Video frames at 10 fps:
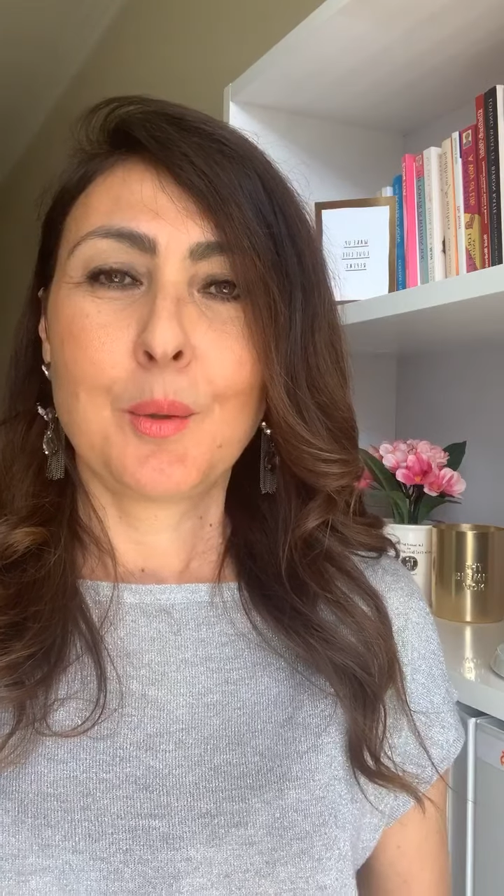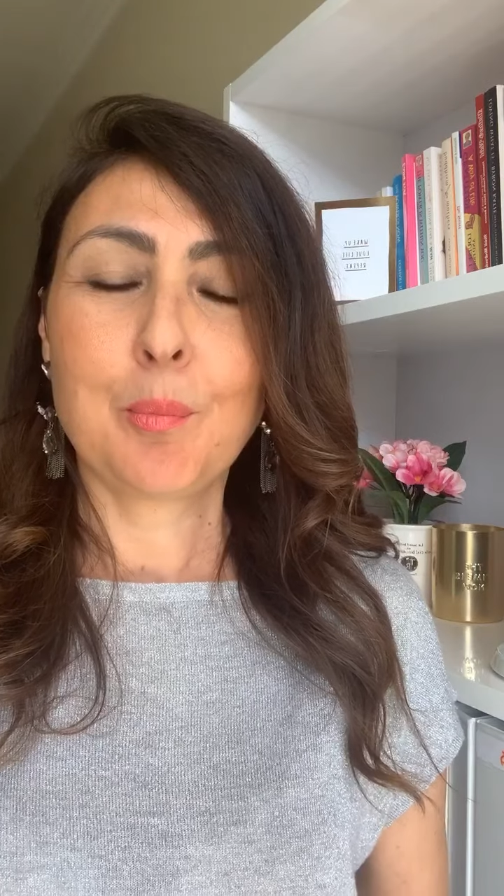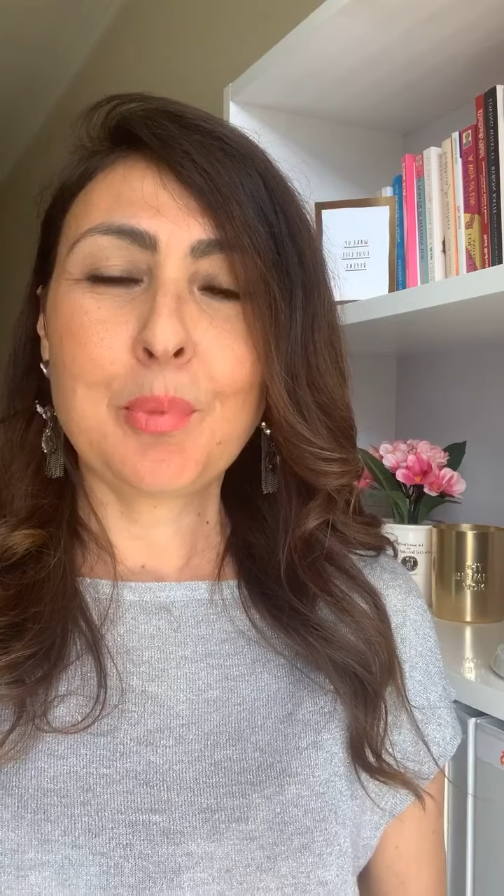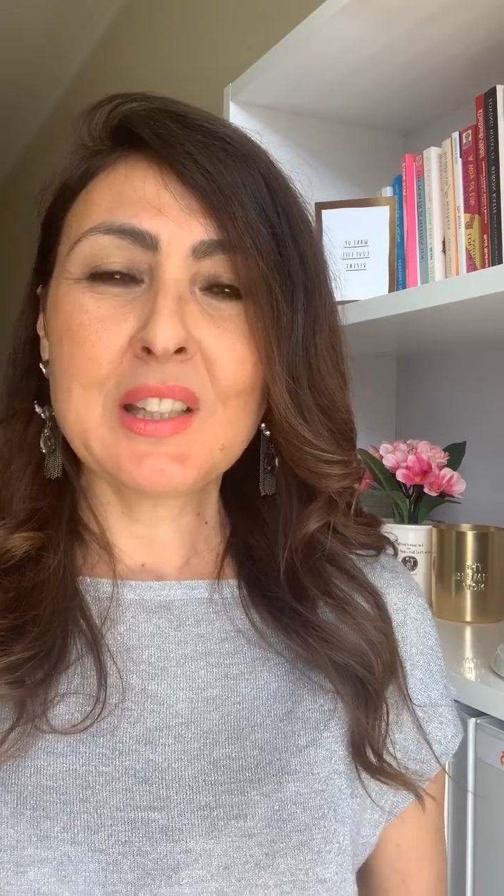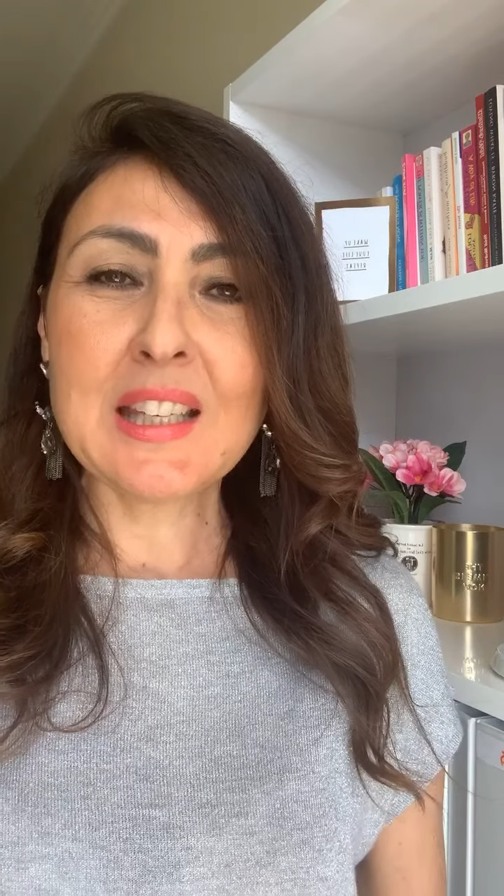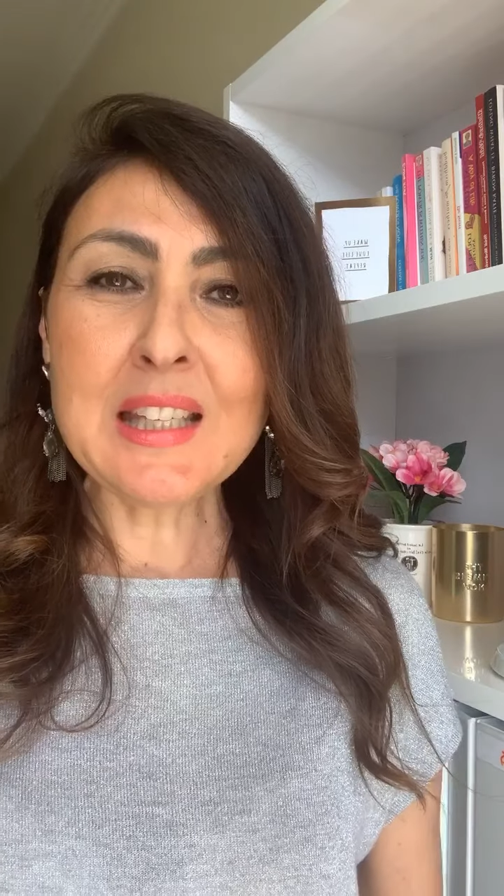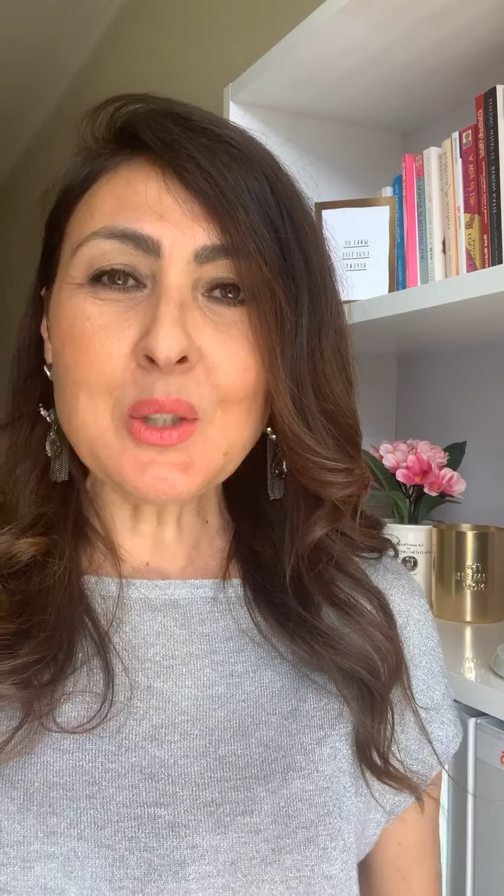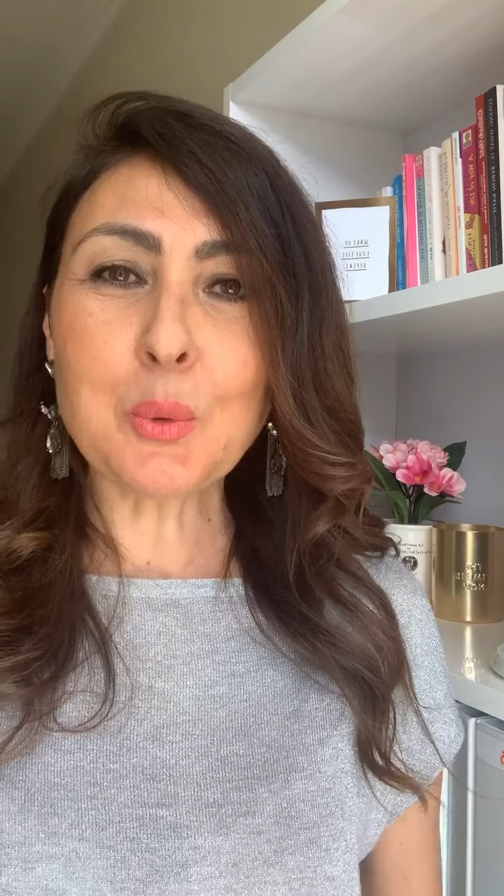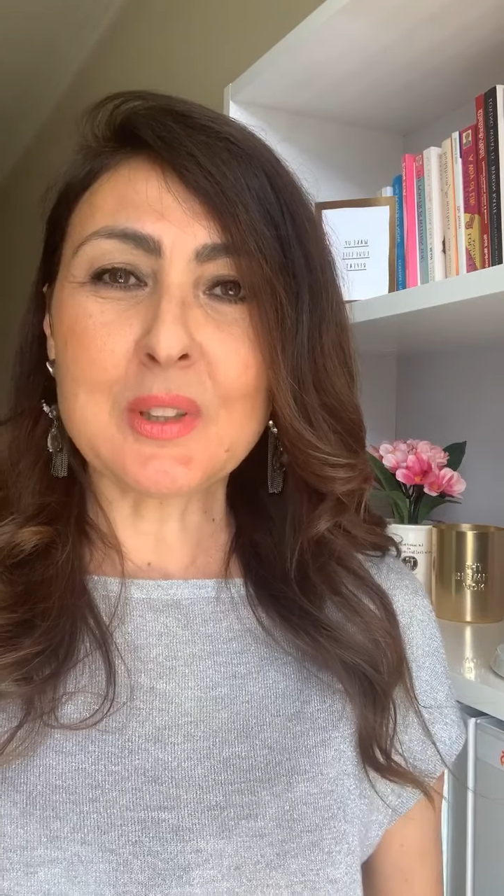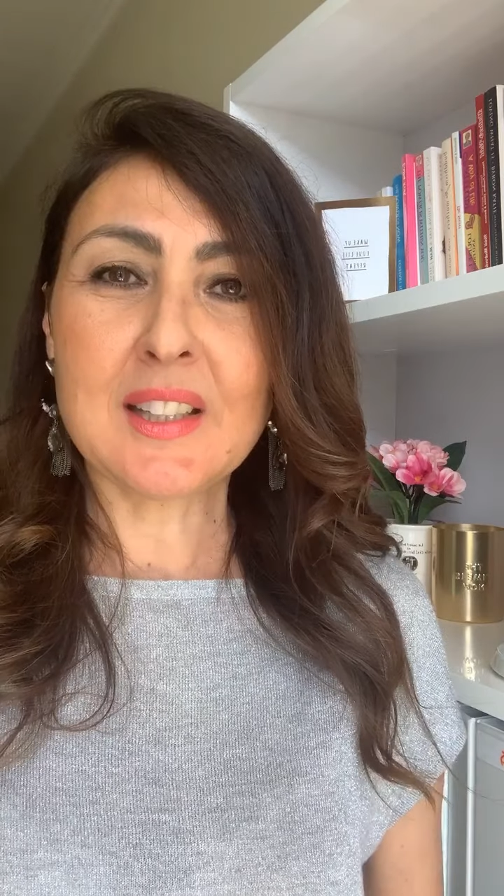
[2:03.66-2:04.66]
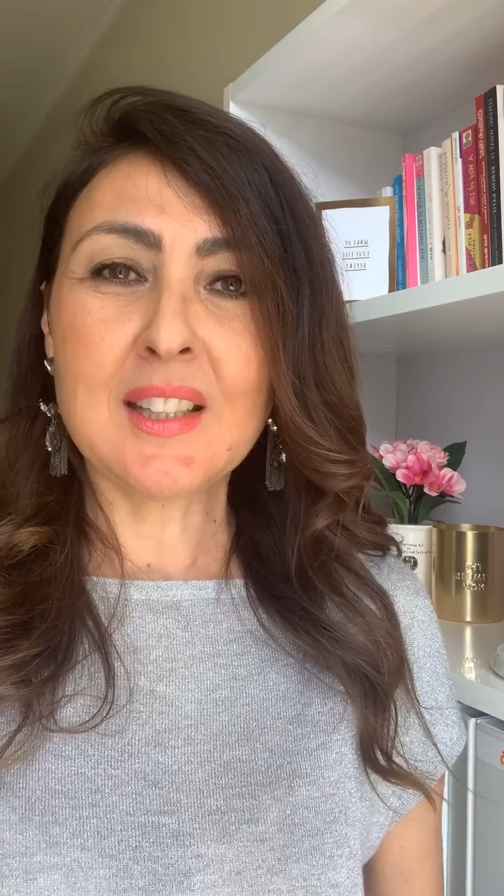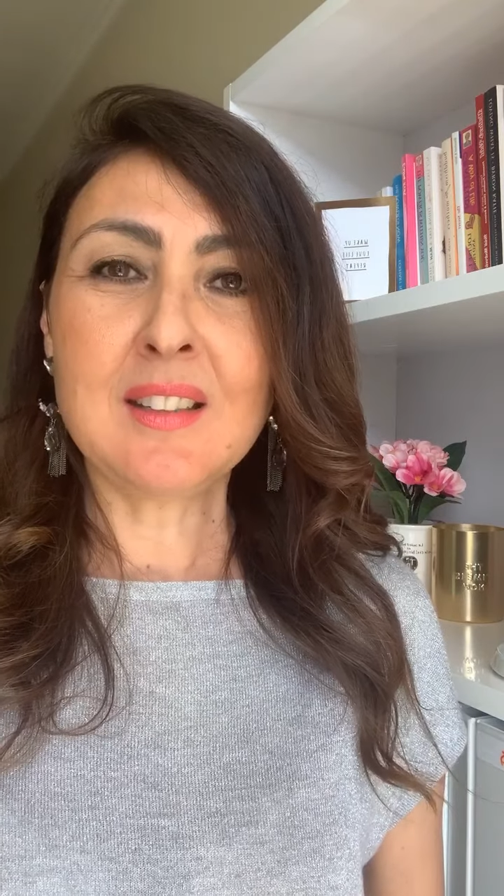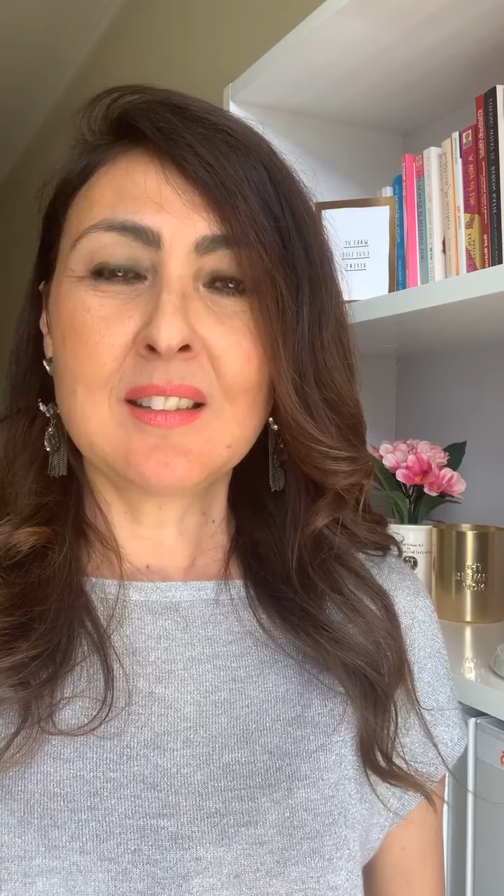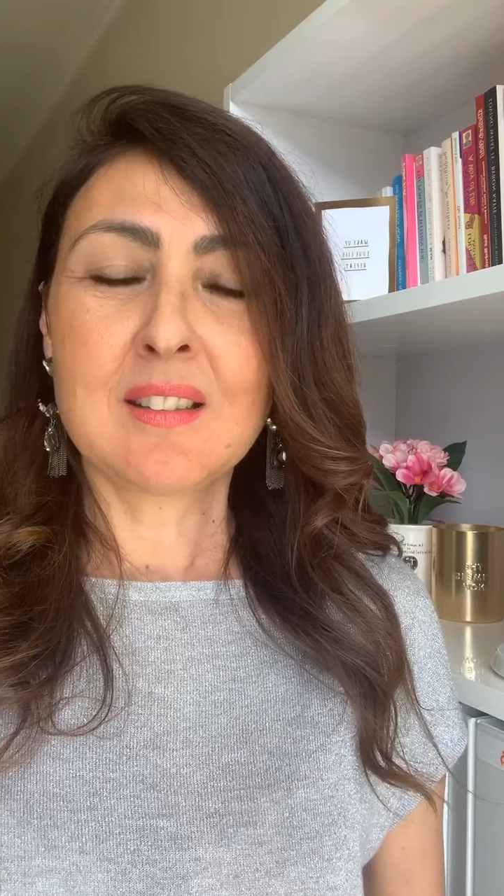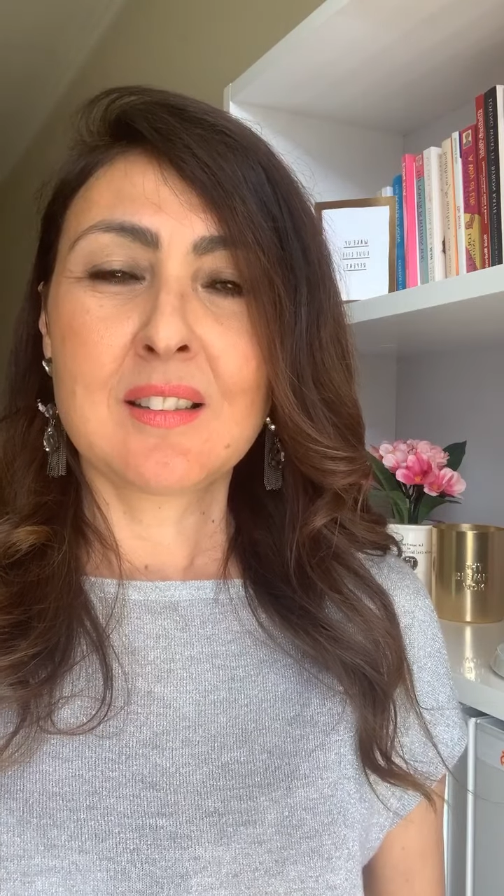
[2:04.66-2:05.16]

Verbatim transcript: But equally,